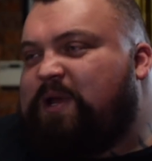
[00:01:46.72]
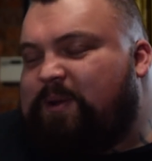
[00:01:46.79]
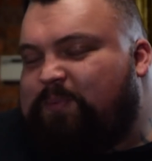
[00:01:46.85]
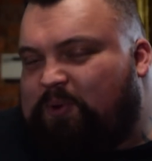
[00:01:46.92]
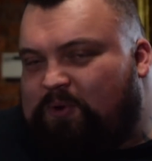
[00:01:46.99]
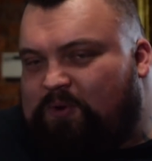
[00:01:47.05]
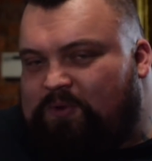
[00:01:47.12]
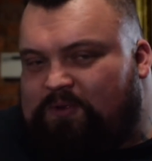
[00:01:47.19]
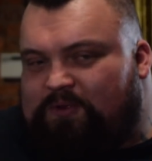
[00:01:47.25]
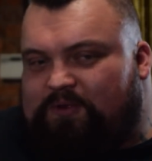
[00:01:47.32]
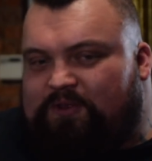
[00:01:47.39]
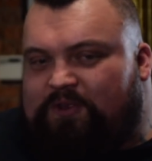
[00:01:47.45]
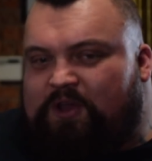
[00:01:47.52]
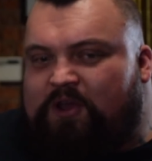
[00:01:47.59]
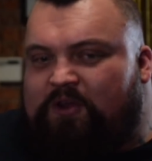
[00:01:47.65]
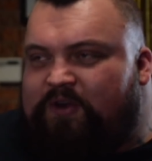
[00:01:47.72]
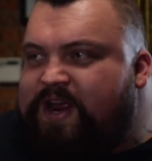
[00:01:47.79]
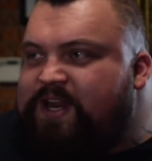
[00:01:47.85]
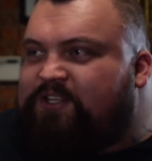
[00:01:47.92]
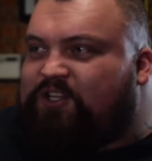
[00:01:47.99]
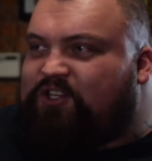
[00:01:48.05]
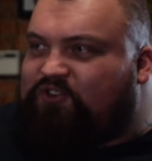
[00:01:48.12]
Even people that are
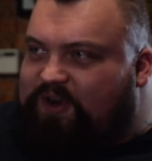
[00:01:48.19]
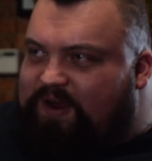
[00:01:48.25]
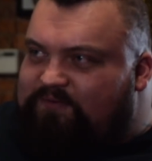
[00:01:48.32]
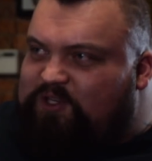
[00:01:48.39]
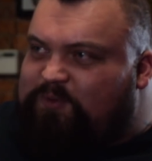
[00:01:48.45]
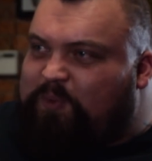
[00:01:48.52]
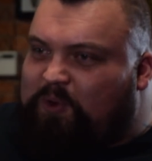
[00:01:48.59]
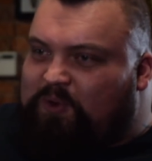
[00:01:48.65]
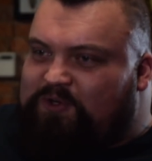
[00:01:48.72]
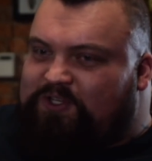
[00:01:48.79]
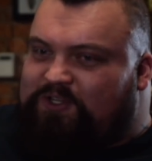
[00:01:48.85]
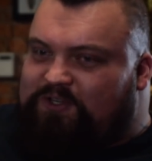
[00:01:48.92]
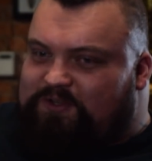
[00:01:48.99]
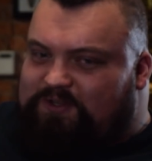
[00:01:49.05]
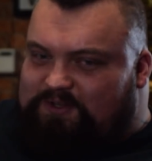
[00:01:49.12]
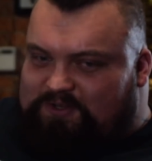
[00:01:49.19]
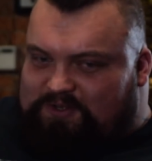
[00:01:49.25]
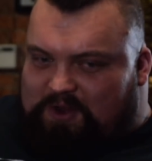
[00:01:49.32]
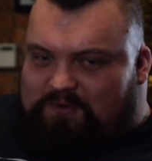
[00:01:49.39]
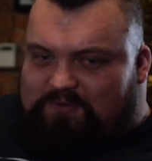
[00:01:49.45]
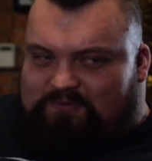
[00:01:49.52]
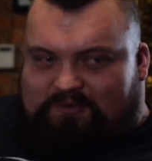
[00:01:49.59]
into strength sports
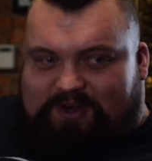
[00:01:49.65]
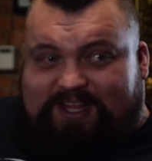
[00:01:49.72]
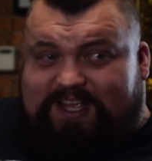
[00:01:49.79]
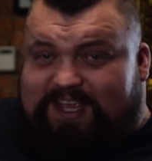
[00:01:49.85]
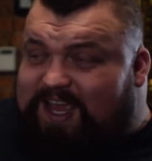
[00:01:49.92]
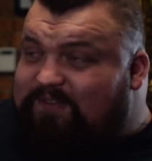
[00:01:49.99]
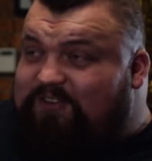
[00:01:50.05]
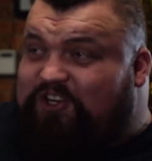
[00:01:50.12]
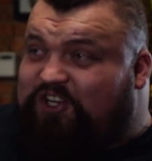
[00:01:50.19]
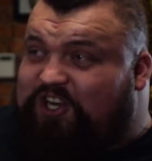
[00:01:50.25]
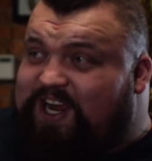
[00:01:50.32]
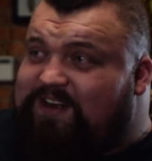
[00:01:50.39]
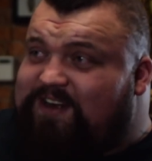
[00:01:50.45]
don't really give a shit,